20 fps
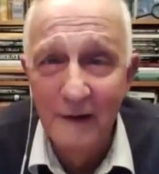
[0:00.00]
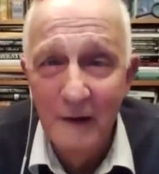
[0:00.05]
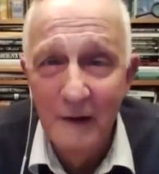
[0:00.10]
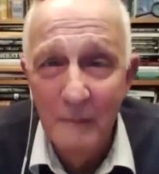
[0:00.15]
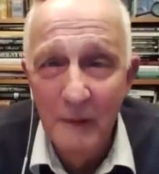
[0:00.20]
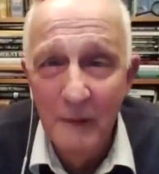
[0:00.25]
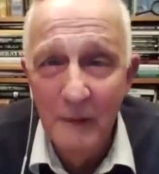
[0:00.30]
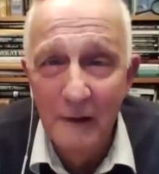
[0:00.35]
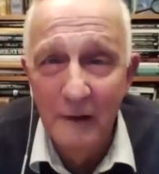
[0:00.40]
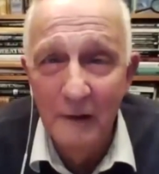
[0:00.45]

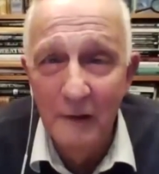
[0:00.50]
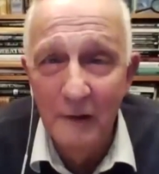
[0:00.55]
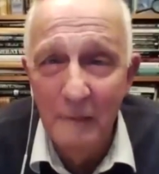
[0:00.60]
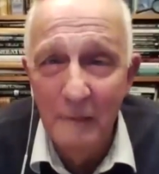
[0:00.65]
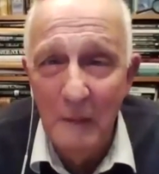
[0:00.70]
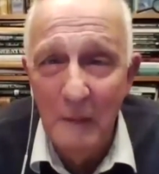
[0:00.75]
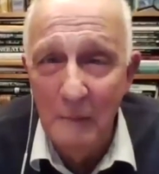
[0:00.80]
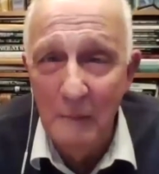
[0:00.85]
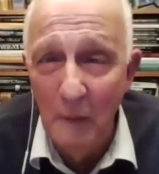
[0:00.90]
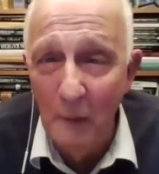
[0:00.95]
because
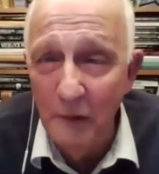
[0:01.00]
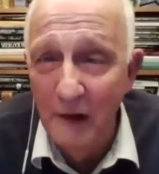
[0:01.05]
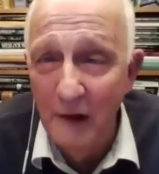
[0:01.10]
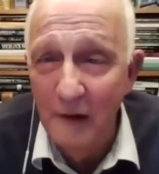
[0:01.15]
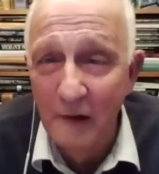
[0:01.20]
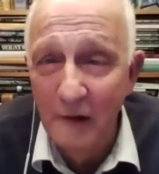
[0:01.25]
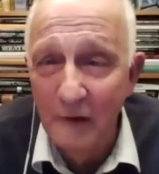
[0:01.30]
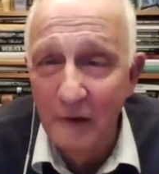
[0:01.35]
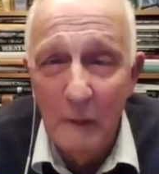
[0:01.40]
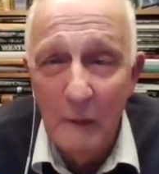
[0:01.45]
in most
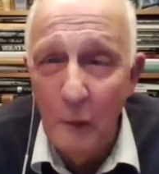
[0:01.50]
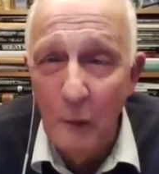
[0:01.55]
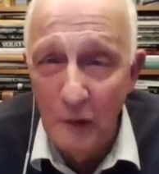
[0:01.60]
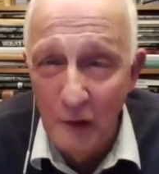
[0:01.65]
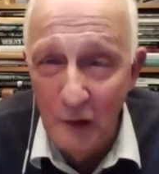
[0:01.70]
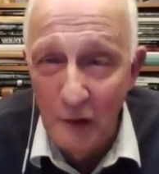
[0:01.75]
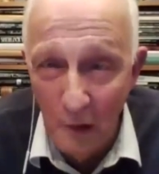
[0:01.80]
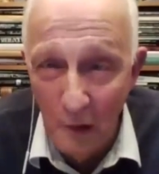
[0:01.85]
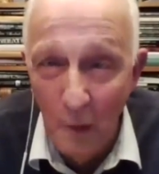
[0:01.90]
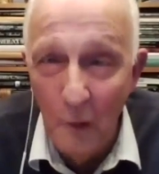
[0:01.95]
cases they wouldn't
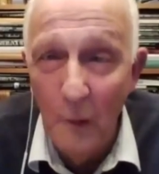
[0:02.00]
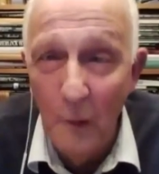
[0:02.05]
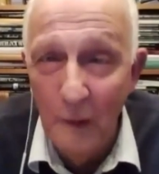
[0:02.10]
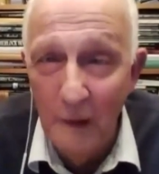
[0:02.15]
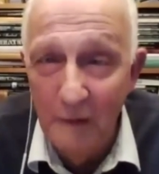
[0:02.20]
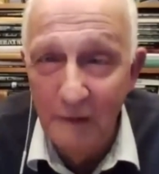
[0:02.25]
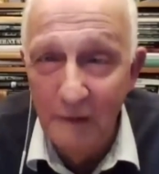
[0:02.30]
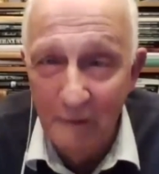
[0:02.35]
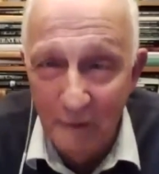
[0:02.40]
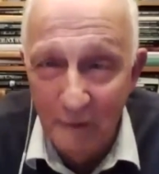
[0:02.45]
know if
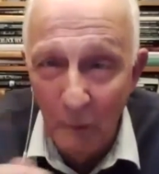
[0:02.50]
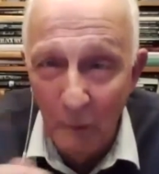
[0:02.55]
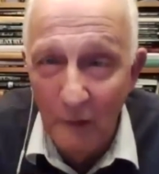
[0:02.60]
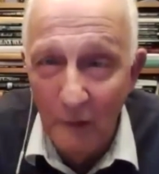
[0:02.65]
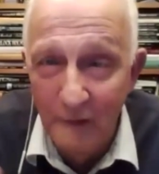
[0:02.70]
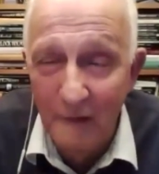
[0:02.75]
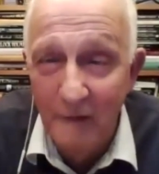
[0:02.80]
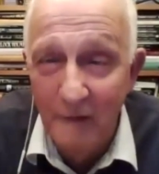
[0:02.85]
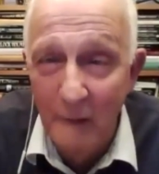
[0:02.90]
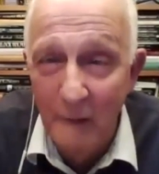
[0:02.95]

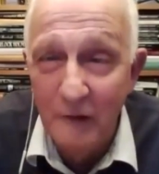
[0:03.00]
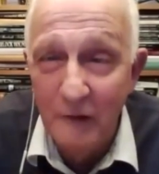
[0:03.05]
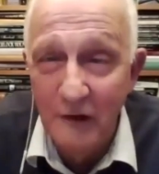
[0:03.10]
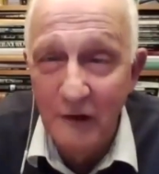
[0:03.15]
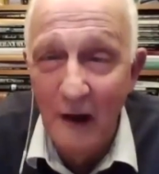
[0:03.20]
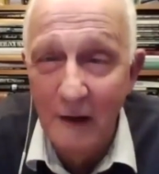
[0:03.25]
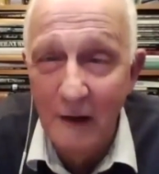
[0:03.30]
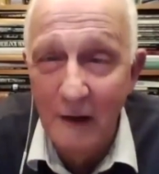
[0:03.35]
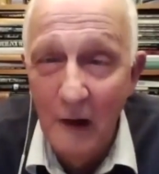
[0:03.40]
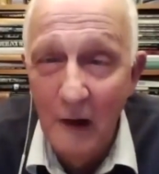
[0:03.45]
they were
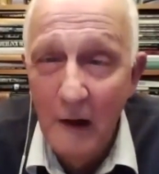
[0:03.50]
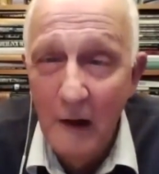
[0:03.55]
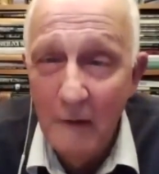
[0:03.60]
challenged,